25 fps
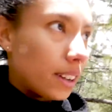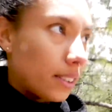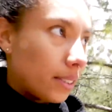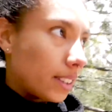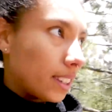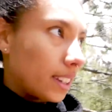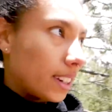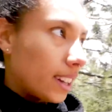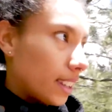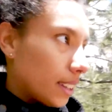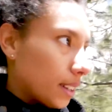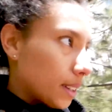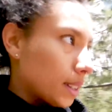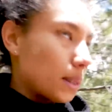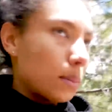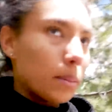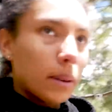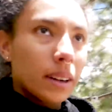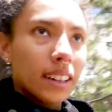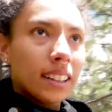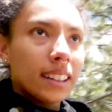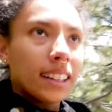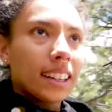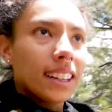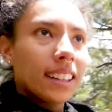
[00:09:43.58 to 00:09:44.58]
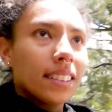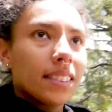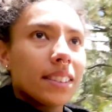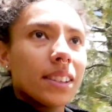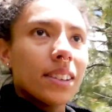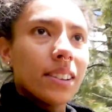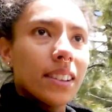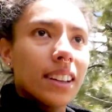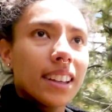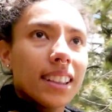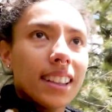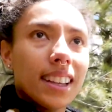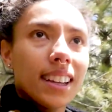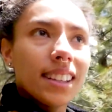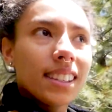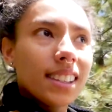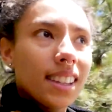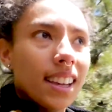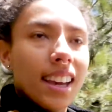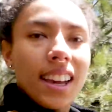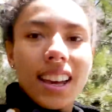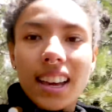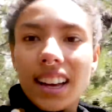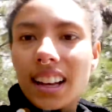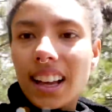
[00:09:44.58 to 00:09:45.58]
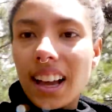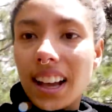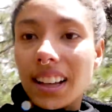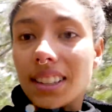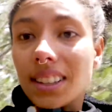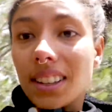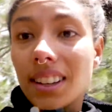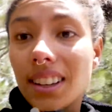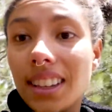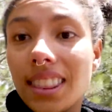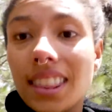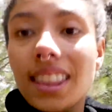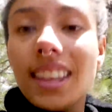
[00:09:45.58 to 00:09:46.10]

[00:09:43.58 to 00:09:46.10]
another sprinkling of snow like this. Guys, look at